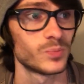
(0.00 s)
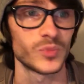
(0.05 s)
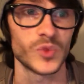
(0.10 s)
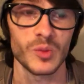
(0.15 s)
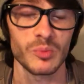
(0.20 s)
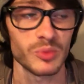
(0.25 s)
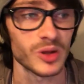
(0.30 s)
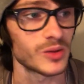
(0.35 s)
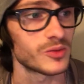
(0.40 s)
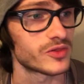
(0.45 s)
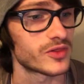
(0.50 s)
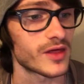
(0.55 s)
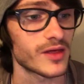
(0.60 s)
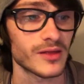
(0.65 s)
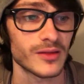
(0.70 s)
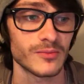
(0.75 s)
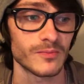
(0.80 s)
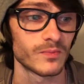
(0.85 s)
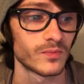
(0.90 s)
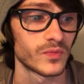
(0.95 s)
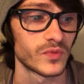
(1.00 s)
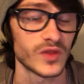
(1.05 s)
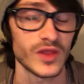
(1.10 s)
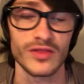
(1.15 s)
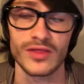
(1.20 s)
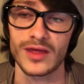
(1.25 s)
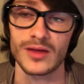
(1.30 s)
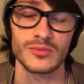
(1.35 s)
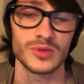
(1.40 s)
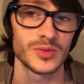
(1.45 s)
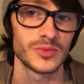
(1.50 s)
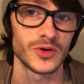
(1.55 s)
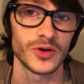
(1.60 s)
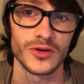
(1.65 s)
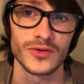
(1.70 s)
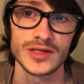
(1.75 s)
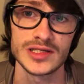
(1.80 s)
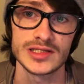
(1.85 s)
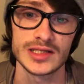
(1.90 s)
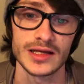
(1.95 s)
The thing people
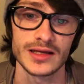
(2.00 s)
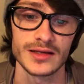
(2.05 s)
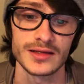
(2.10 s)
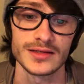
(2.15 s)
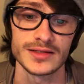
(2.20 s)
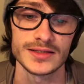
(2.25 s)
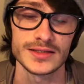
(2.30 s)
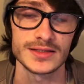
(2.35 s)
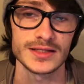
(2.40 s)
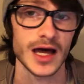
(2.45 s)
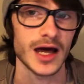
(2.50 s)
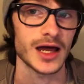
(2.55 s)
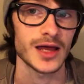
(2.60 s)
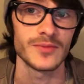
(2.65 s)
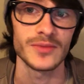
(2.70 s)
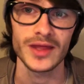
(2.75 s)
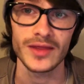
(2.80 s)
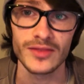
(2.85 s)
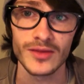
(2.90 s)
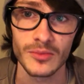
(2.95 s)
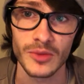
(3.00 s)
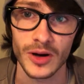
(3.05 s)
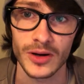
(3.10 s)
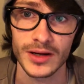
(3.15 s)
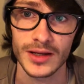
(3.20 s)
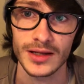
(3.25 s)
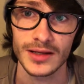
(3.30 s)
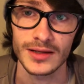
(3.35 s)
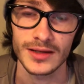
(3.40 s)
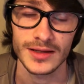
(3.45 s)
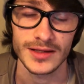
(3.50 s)
always say is time in the market